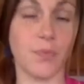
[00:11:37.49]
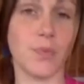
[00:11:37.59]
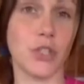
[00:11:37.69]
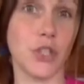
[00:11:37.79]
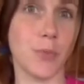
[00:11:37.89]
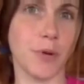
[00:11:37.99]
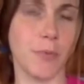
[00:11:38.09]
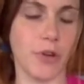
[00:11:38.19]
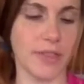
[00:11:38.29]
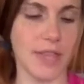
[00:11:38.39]
super
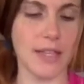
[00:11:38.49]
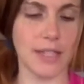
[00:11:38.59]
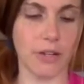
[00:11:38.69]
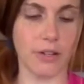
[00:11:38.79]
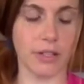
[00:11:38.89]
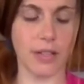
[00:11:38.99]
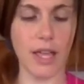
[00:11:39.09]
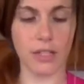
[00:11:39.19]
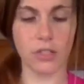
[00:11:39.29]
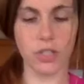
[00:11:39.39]
important things that are in a
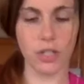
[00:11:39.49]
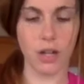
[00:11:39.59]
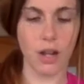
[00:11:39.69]
lunge.